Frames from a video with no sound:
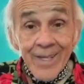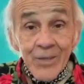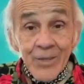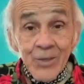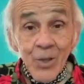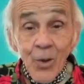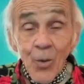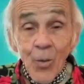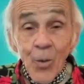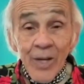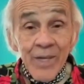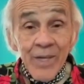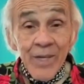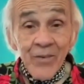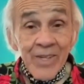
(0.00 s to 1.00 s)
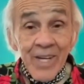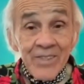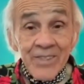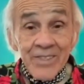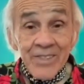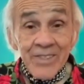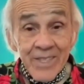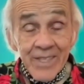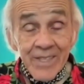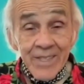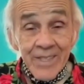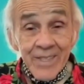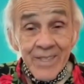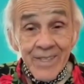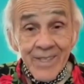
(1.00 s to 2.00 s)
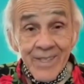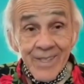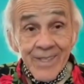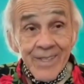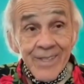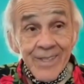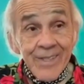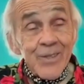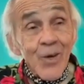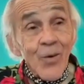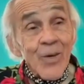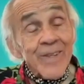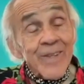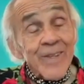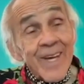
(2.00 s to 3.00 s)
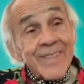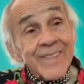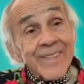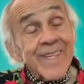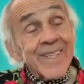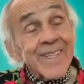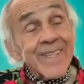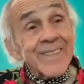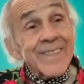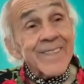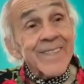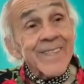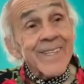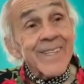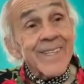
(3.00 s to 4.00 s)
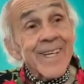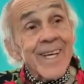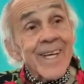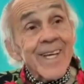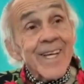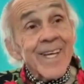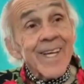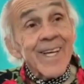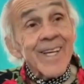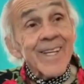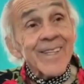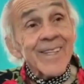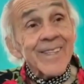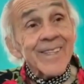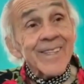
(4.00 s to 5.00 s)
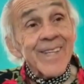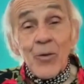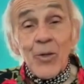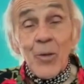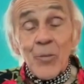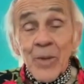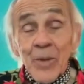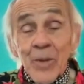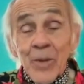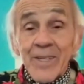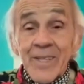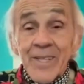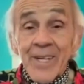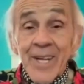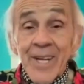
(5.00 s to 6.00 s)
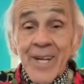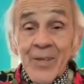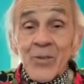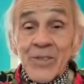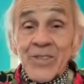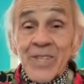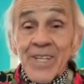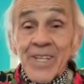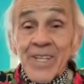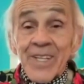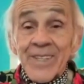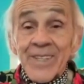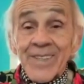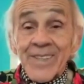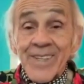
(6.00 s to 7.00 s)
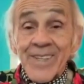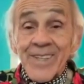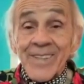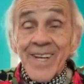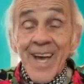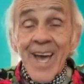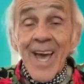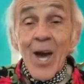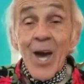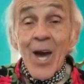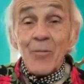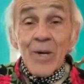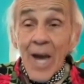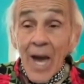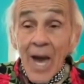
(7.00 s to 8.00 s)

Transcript: so I never got to see it. So in that sense, uh, that would have been interesting to, to have.